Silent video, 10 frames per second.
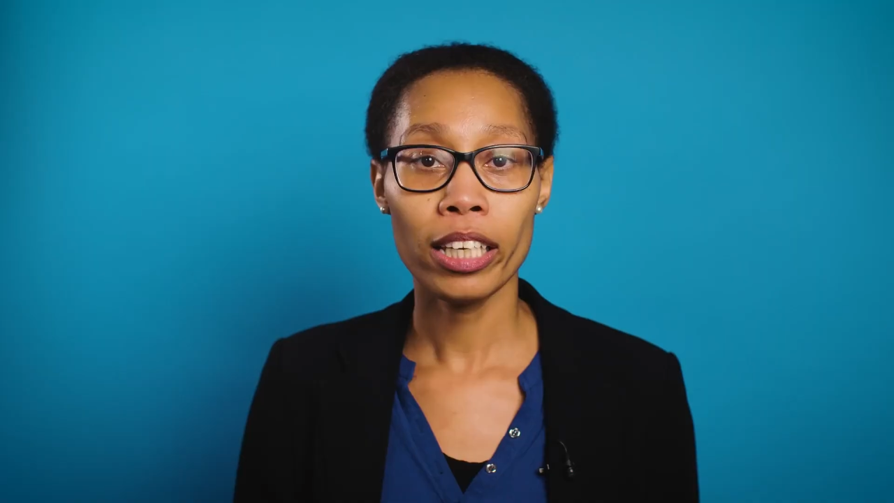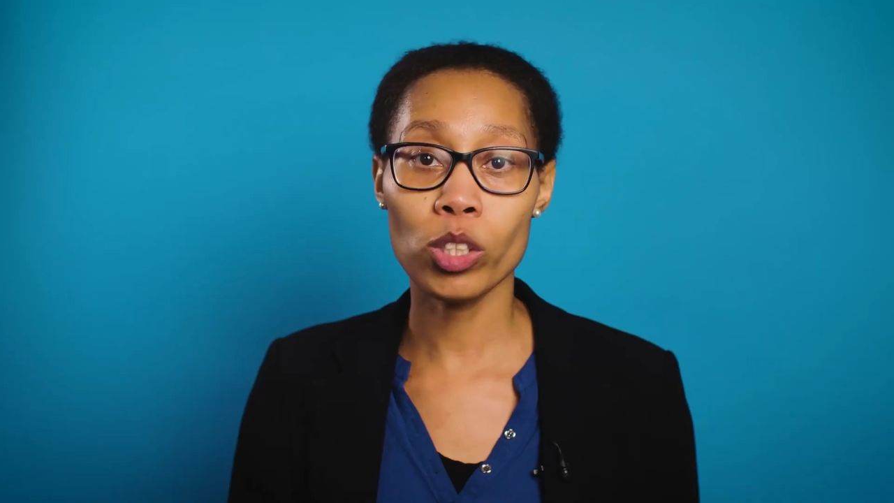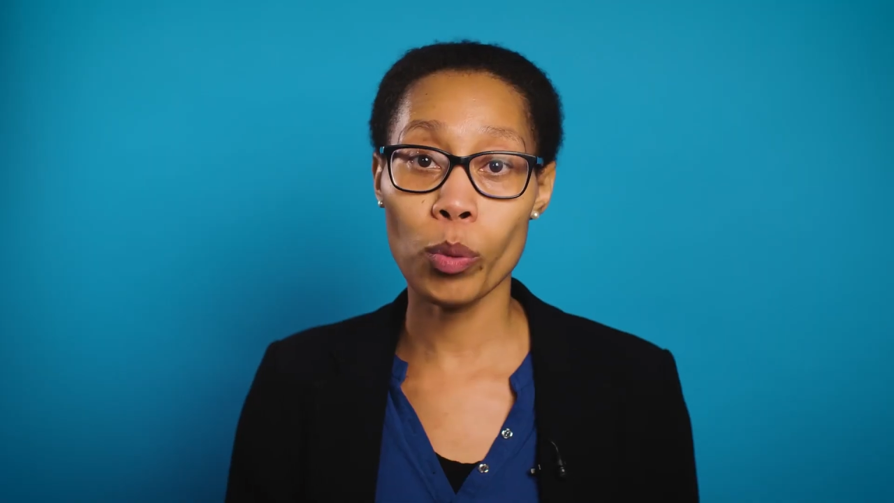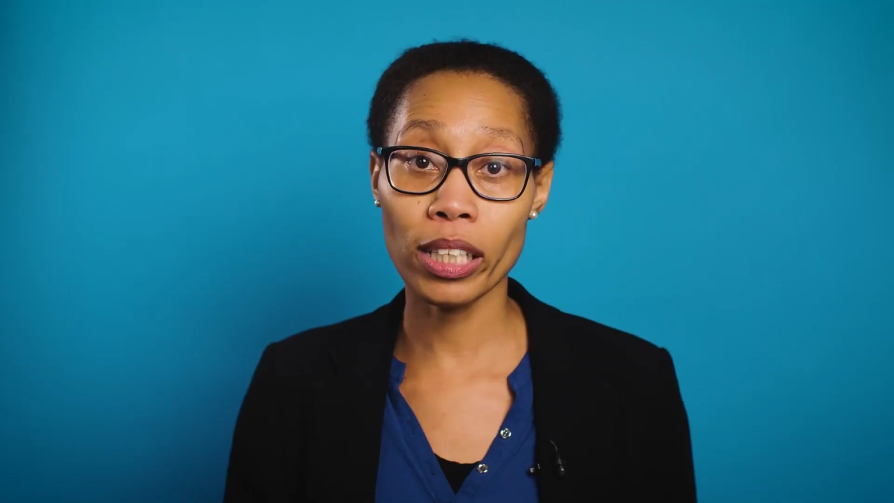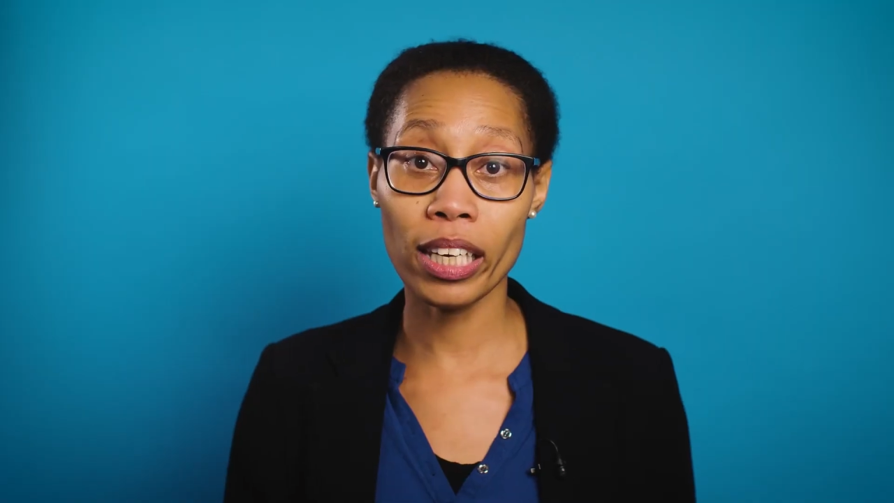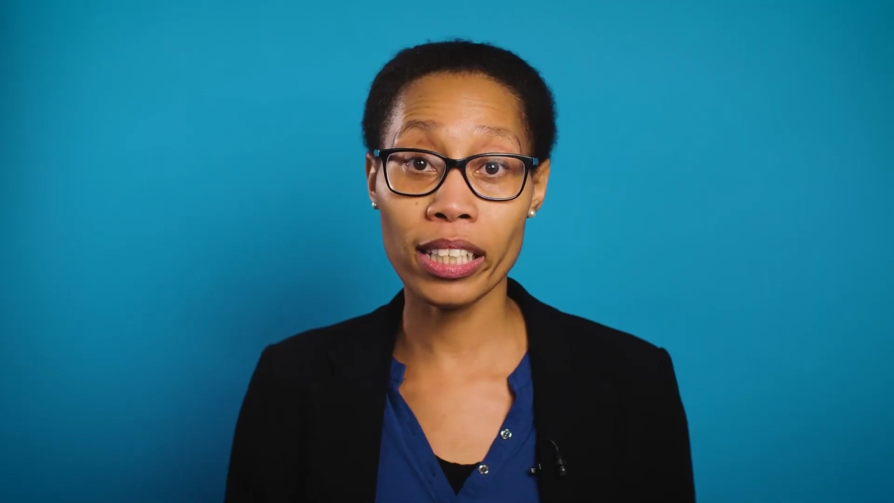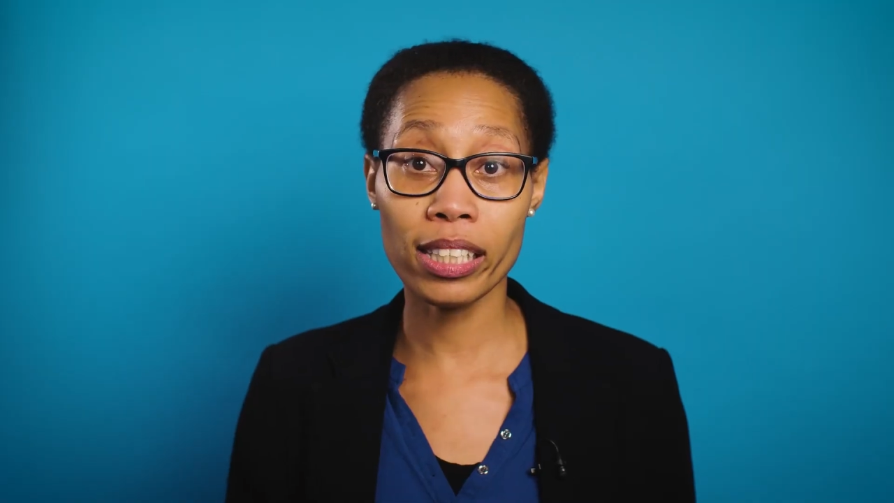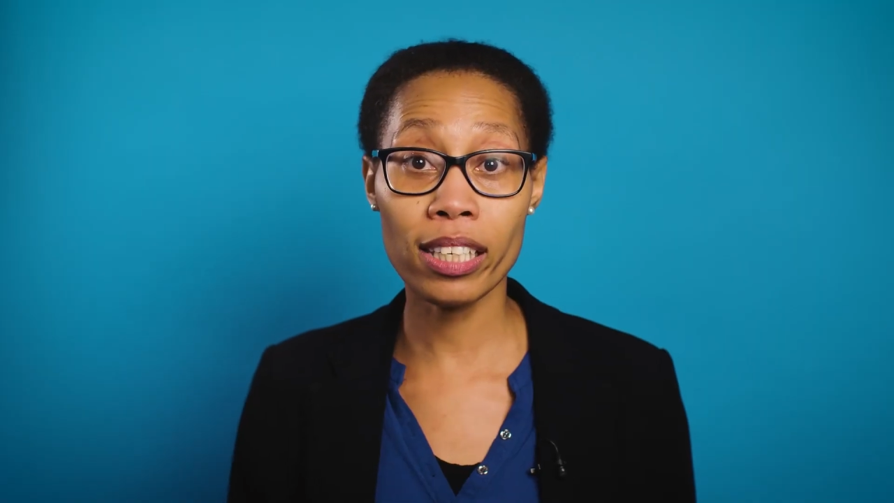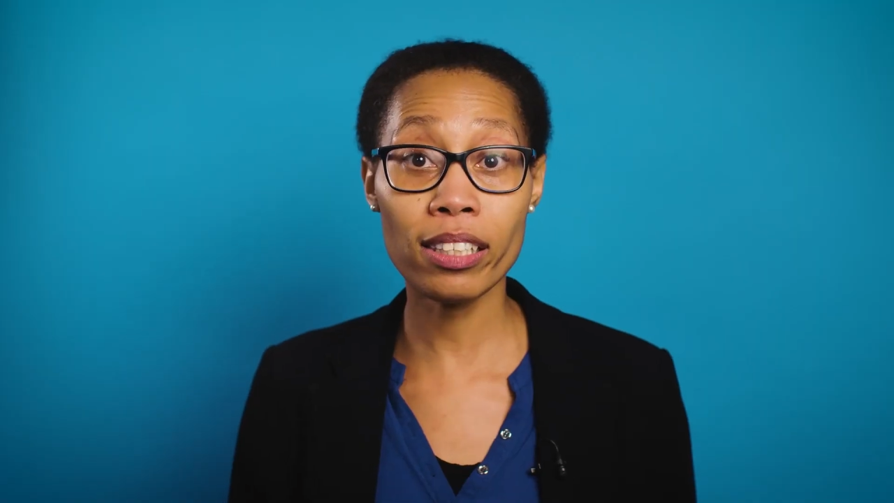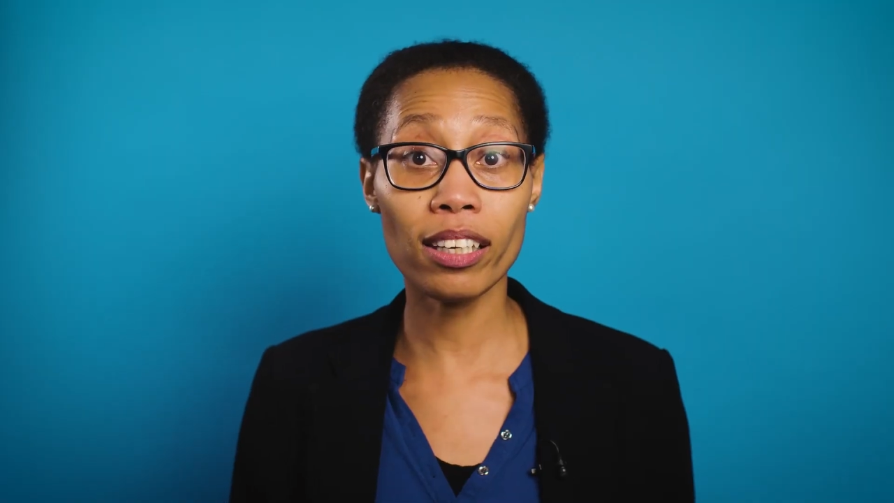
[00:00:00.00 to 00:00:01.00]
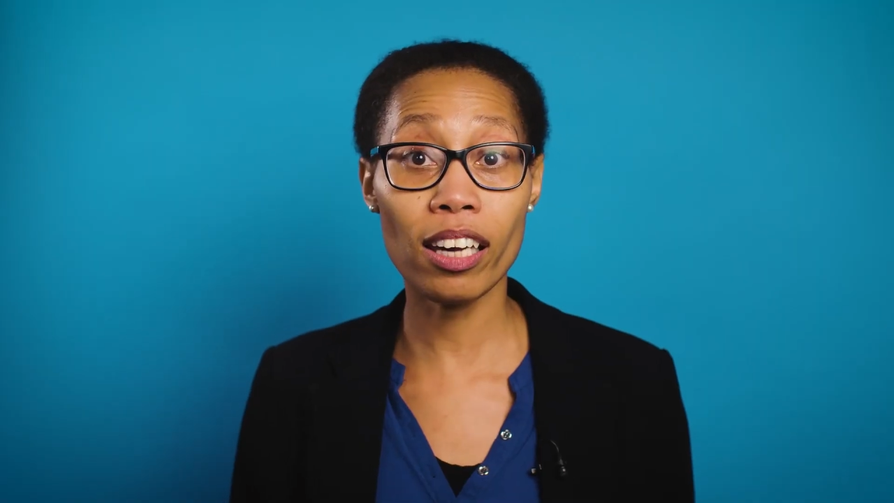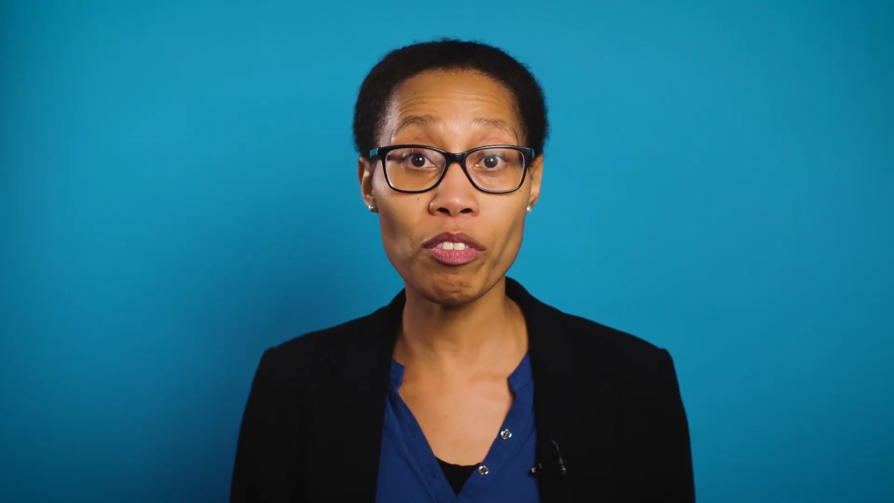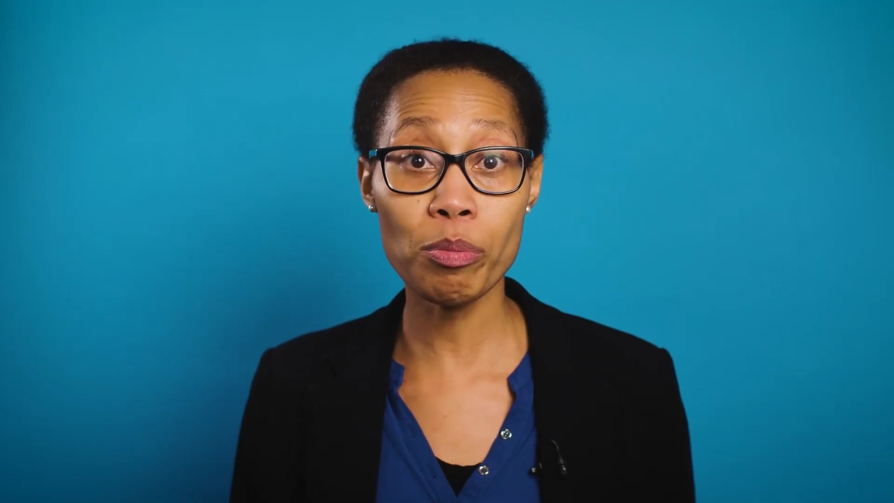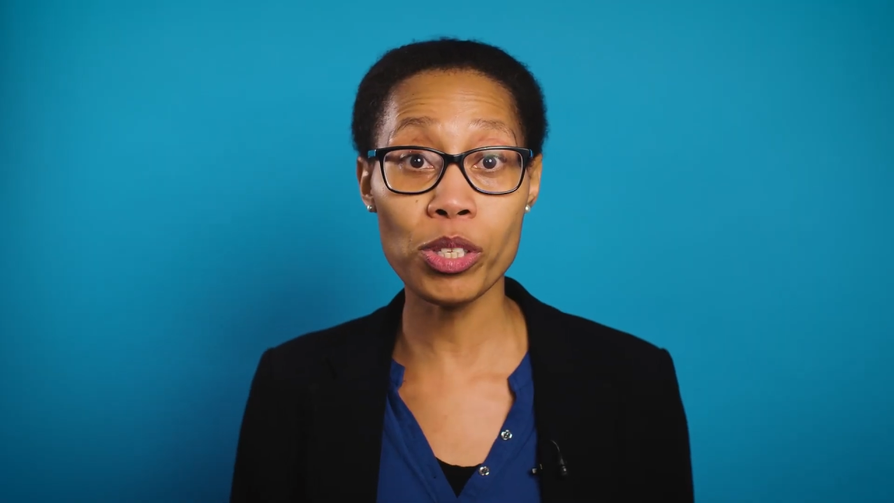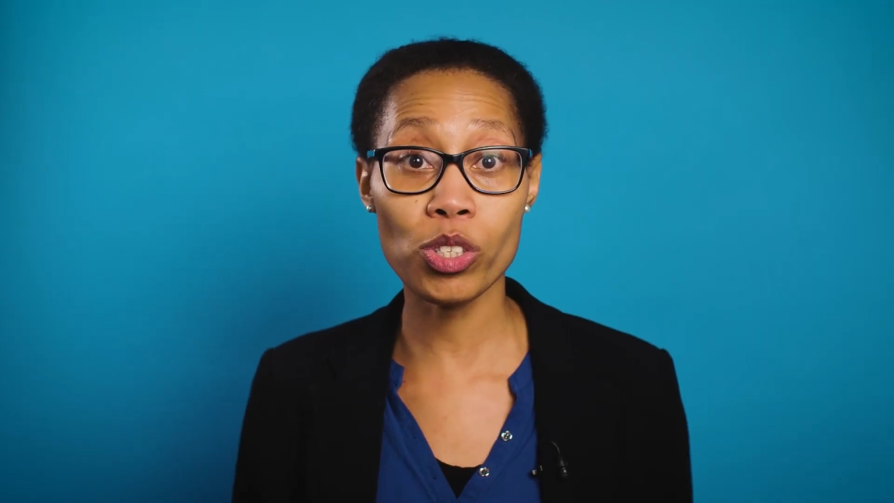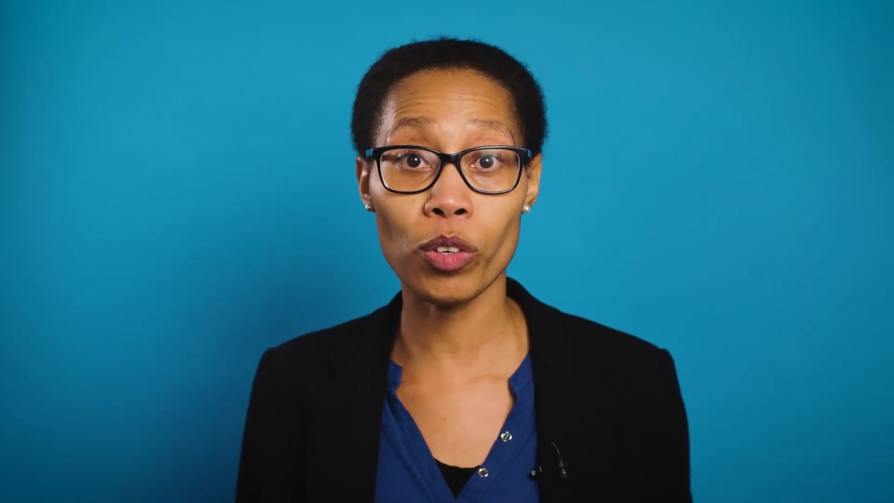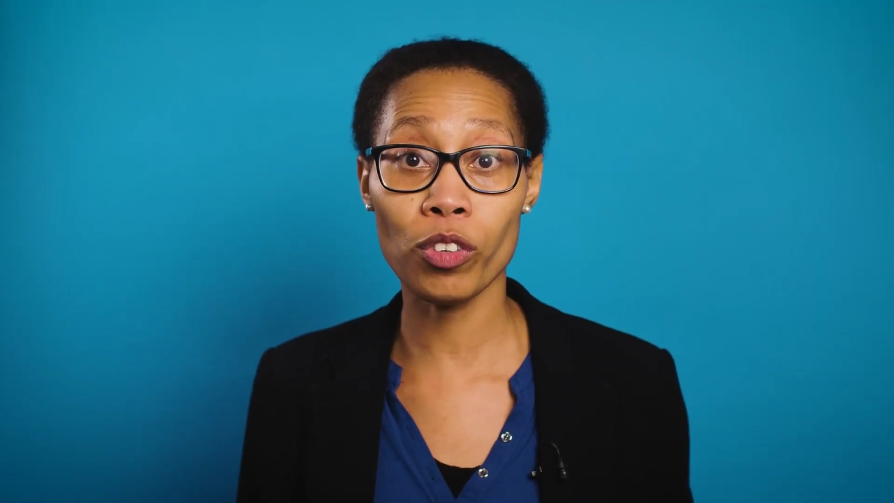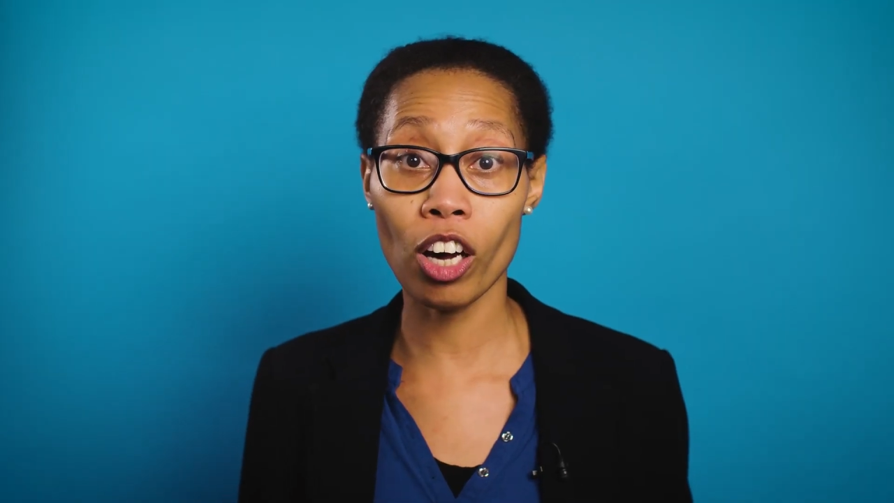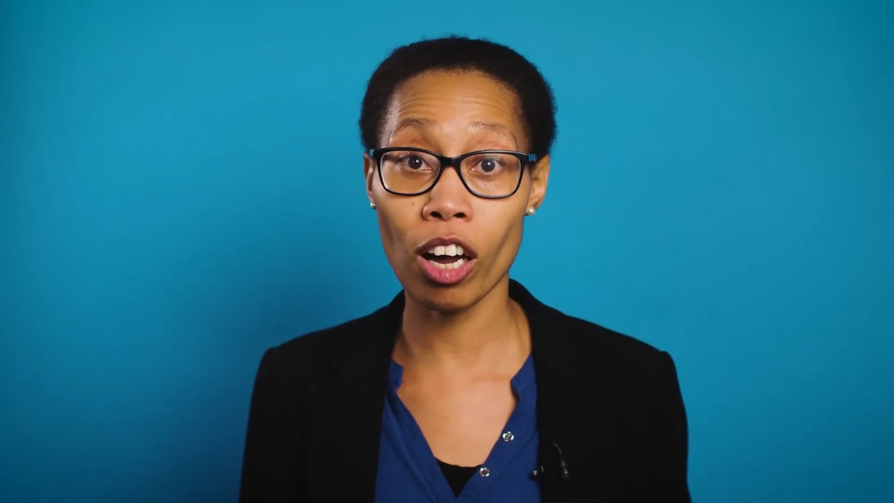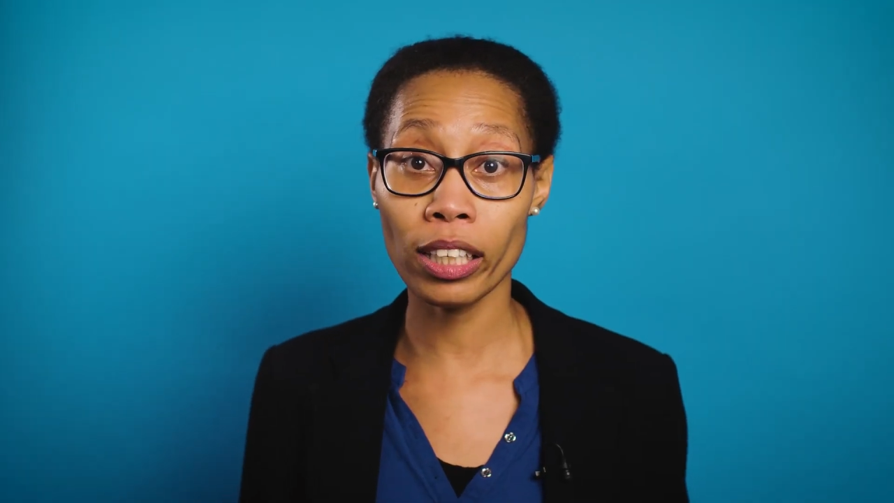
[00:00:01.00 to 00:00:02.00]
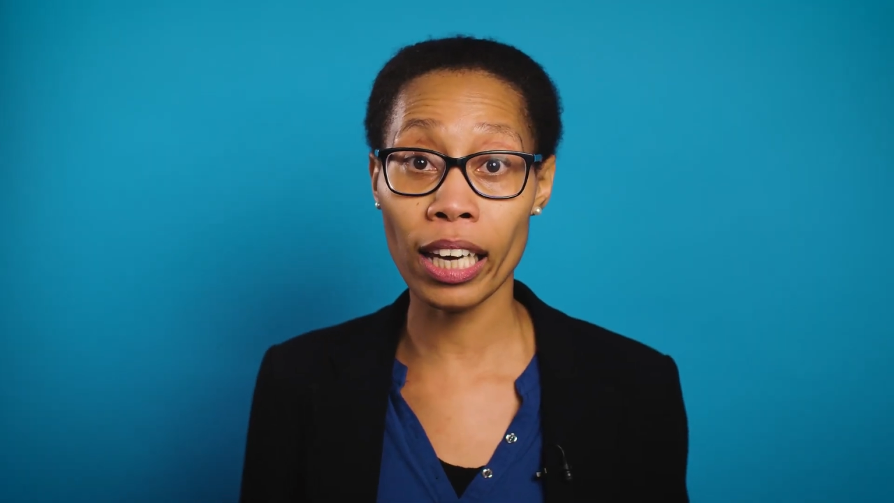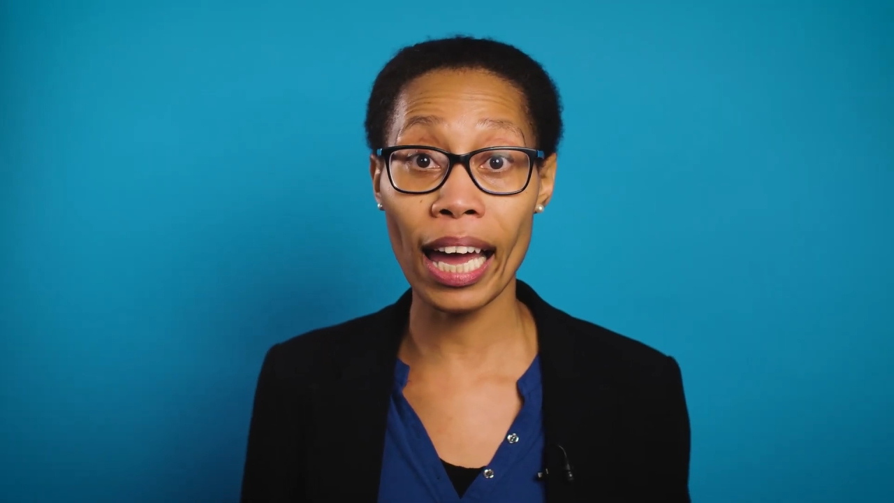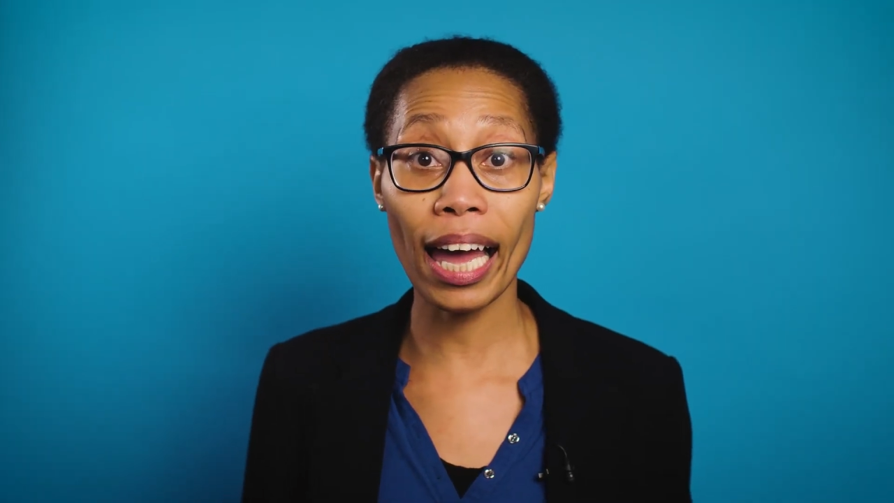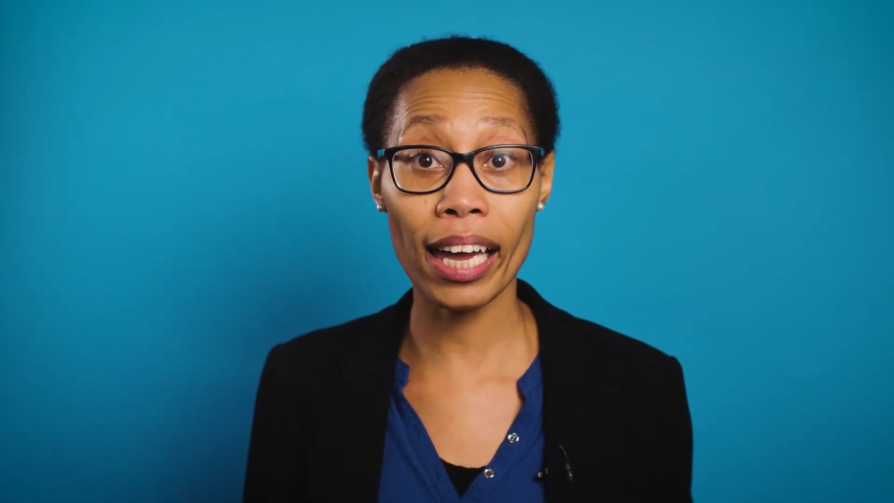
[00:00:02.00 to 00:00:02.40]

In 2018, the governments of Ghana